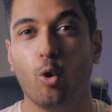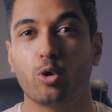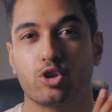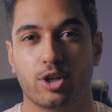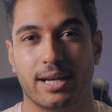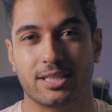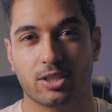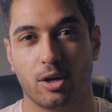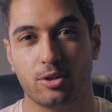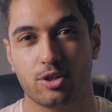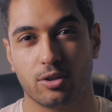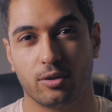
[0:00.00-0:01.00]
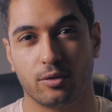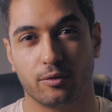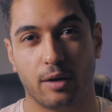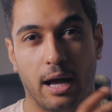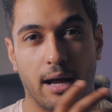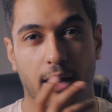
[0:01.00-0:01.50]
or transcode
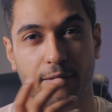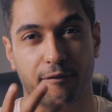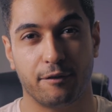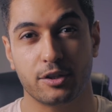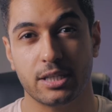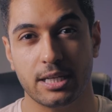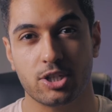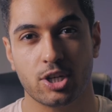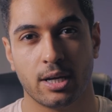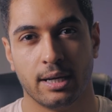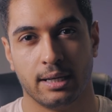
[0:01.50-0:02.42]
your uh, footage